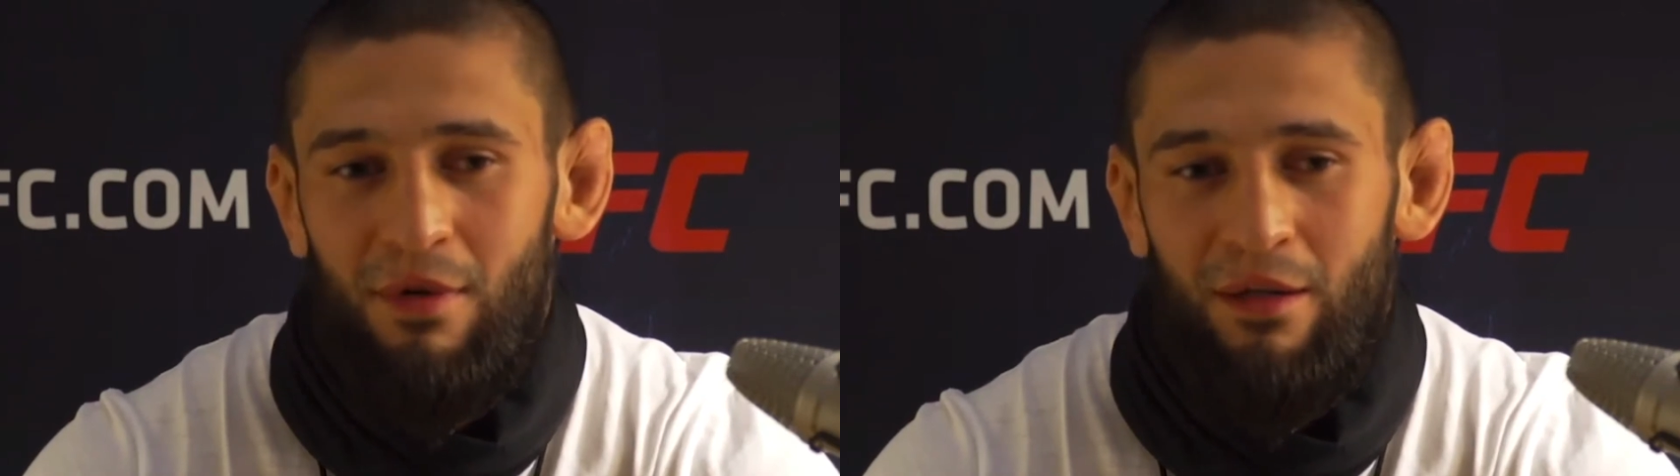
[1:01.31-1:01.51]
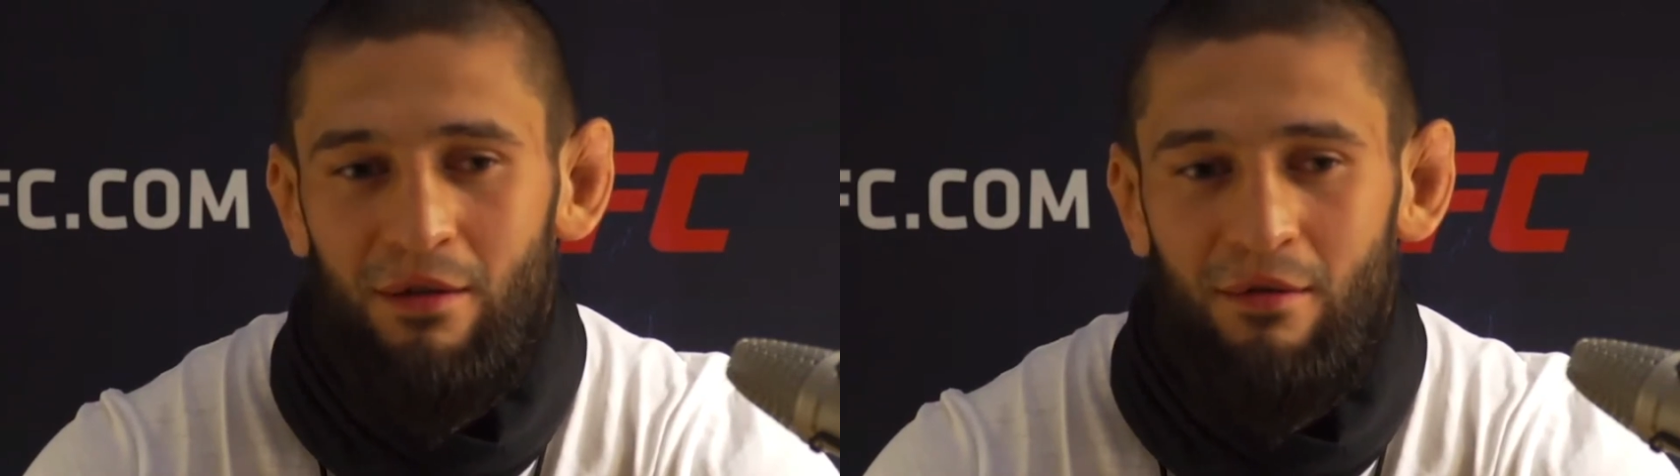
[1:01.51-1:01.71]

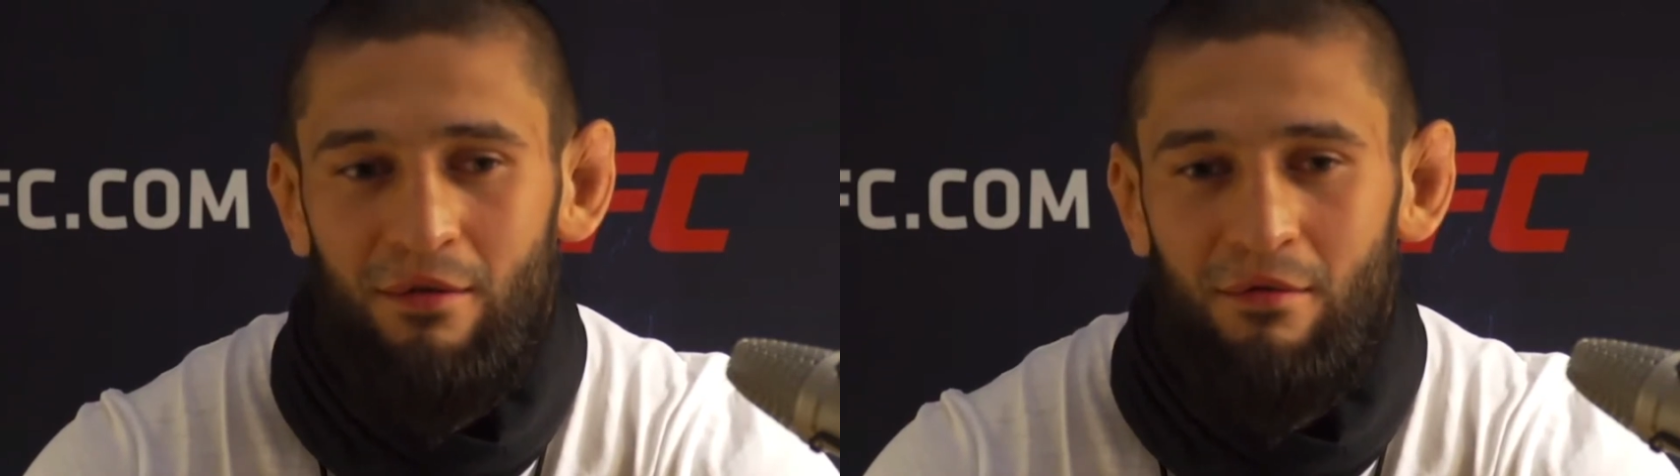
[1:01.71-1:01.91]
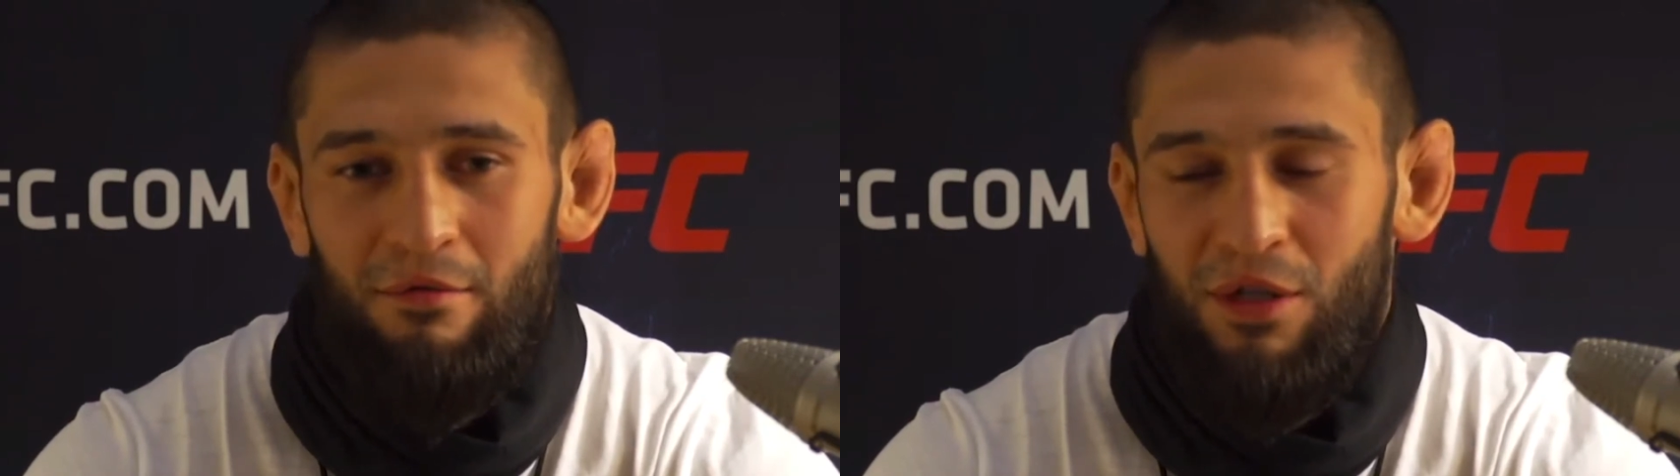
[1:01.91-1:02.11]
but
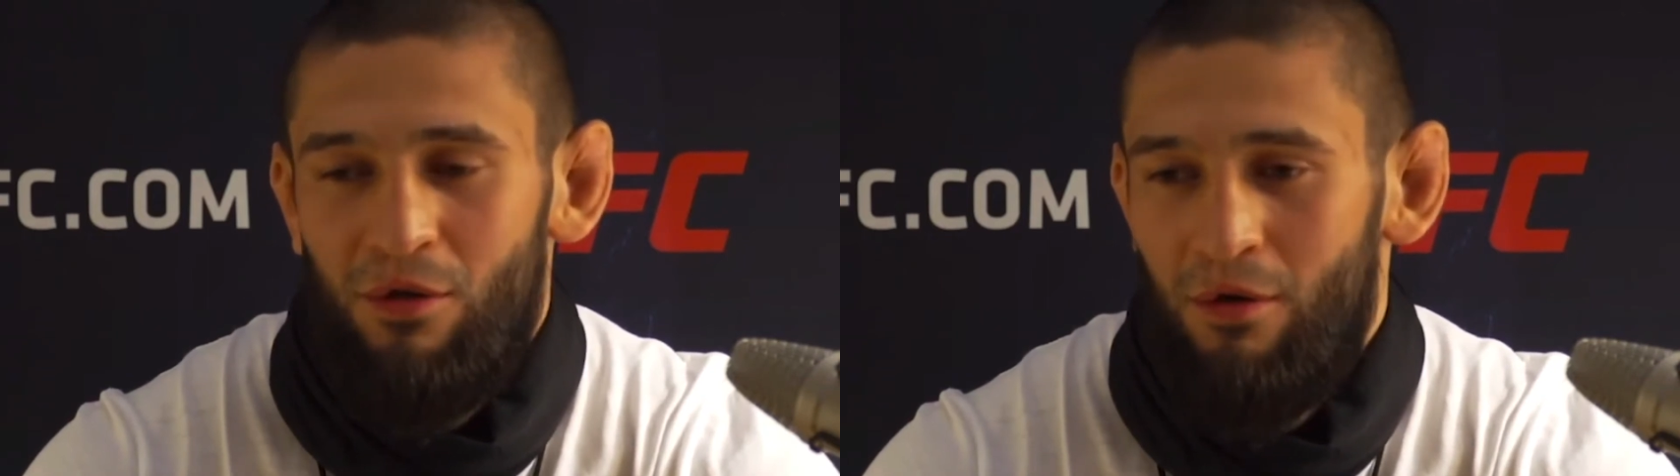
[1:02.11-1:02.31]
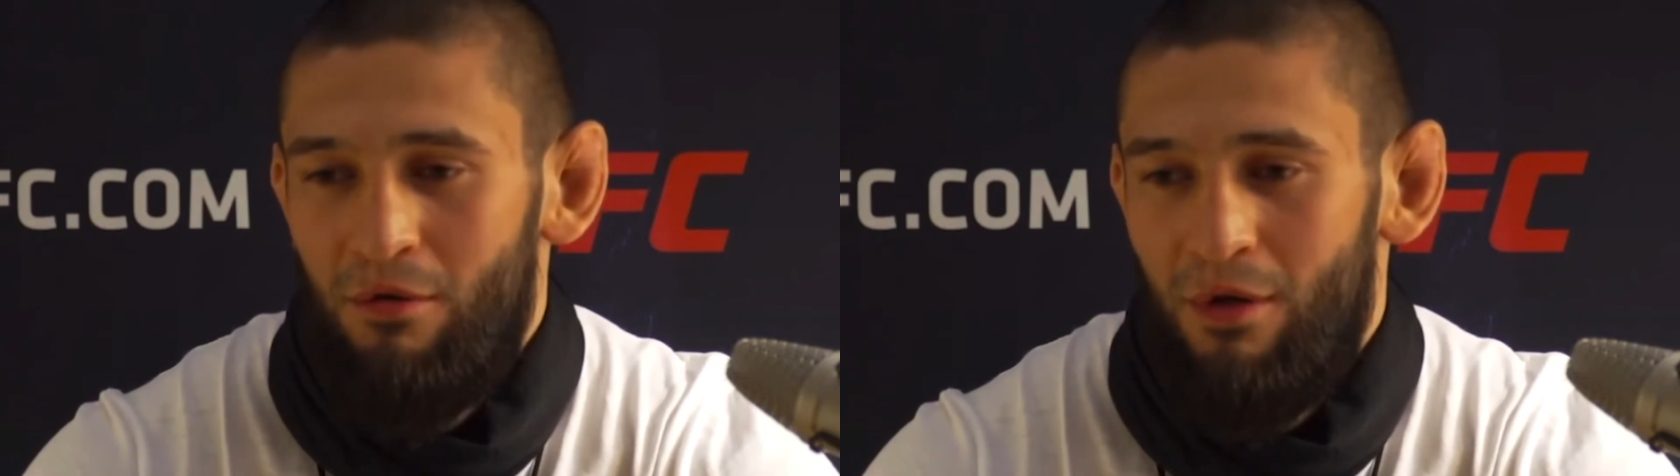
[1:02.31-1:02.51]
we
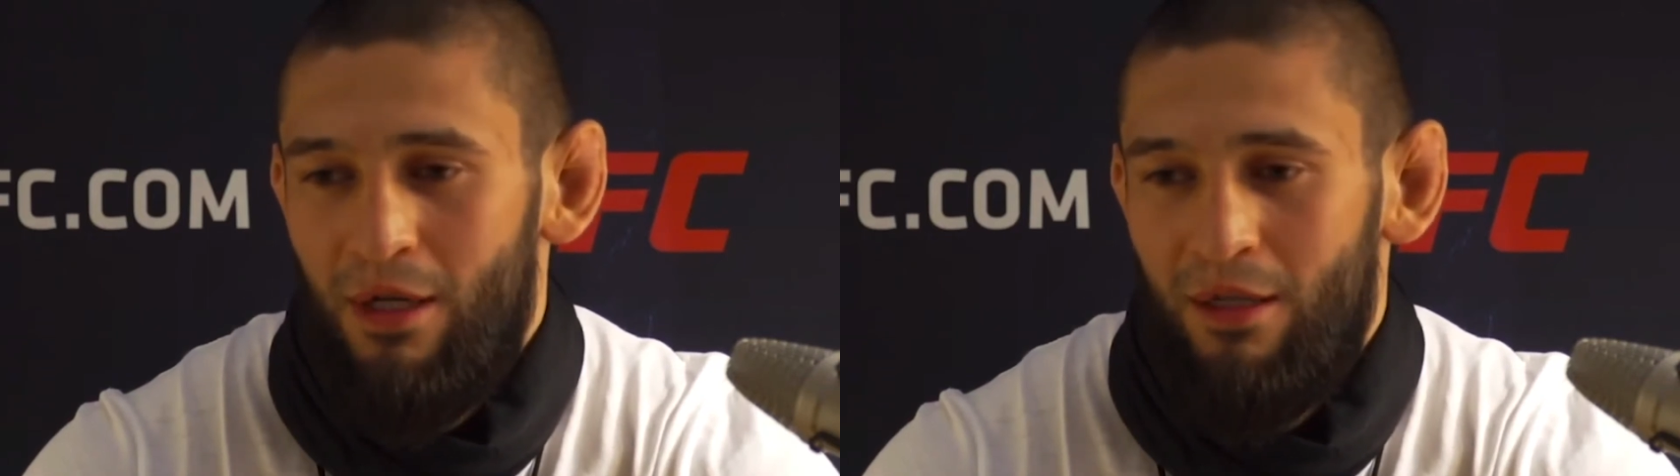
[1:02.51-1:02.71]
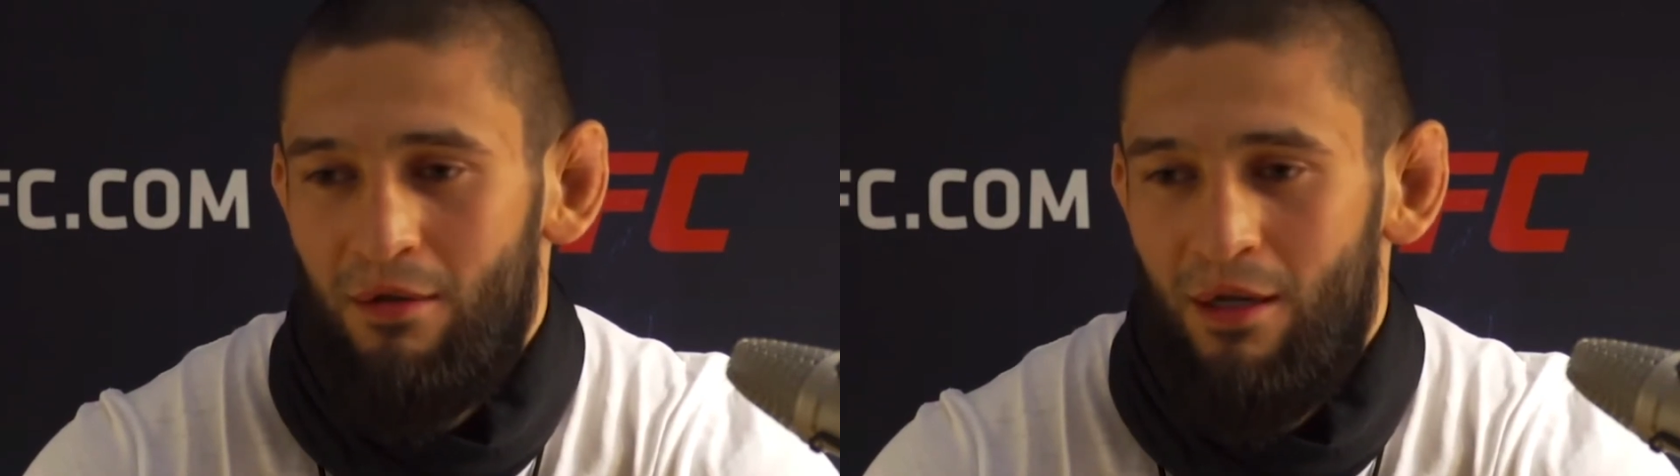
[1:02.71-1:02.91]
go
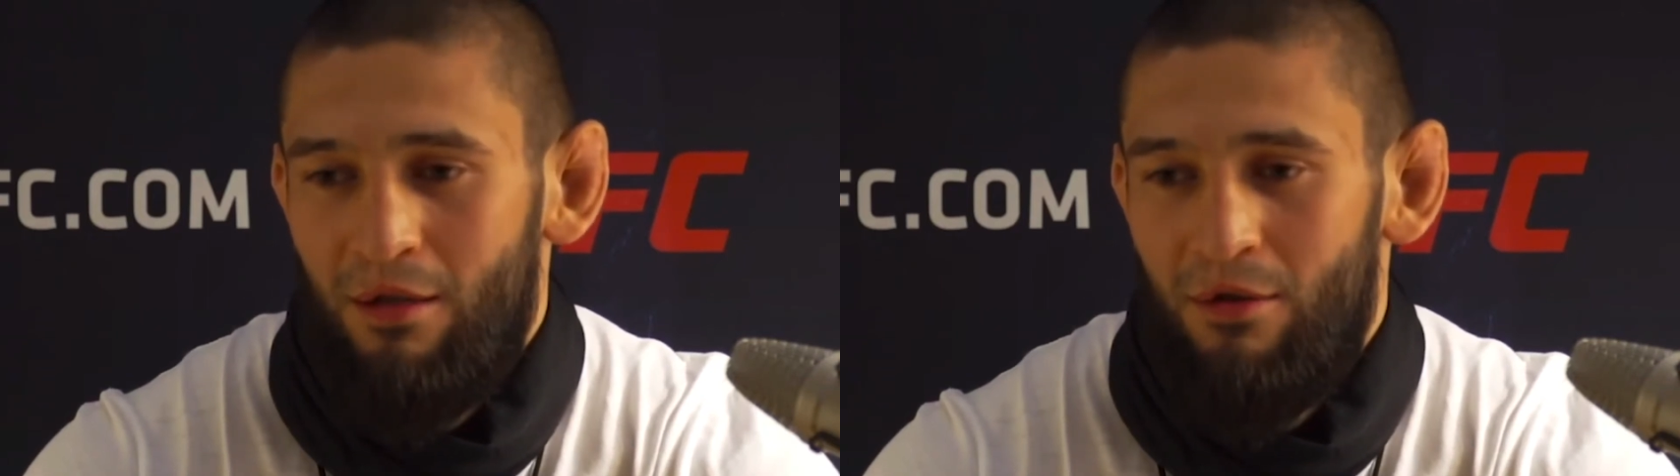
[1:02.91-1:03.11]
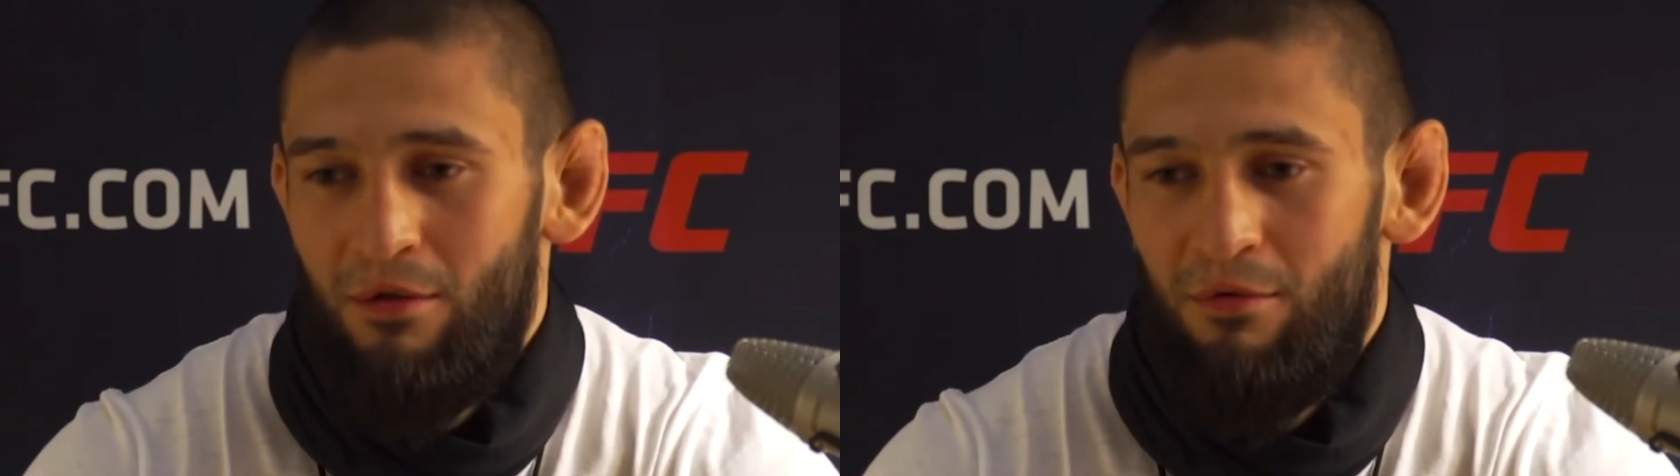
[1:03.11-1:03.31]
like I
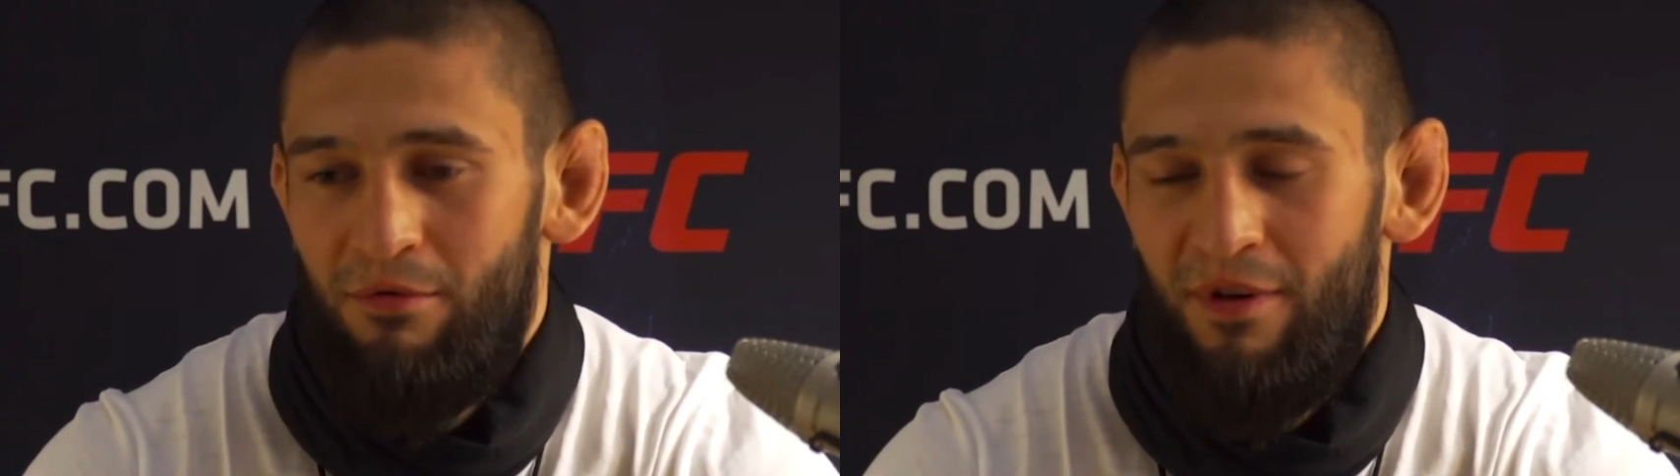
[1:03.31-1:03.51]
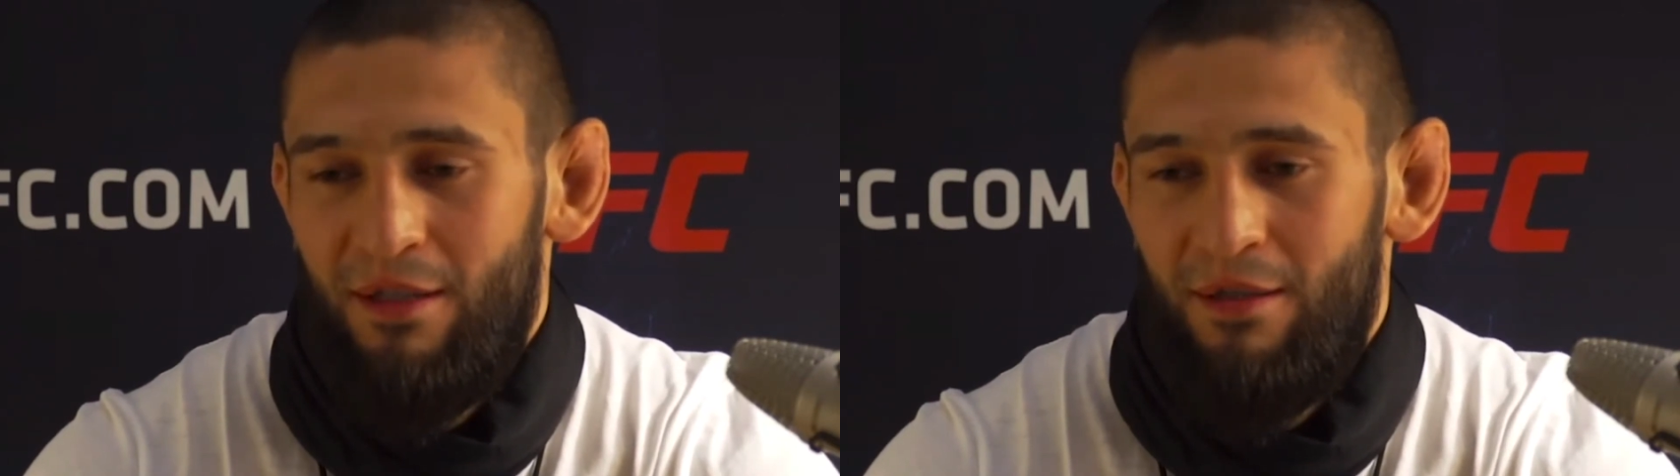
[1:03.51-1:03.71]
go
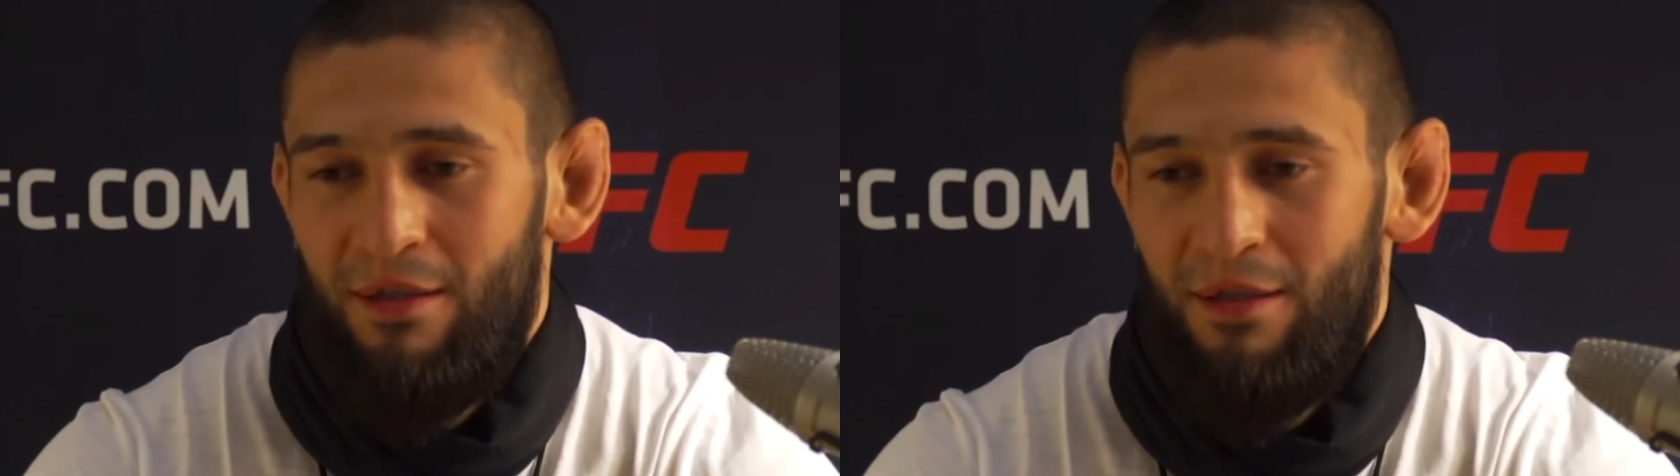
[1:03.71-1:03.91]
fight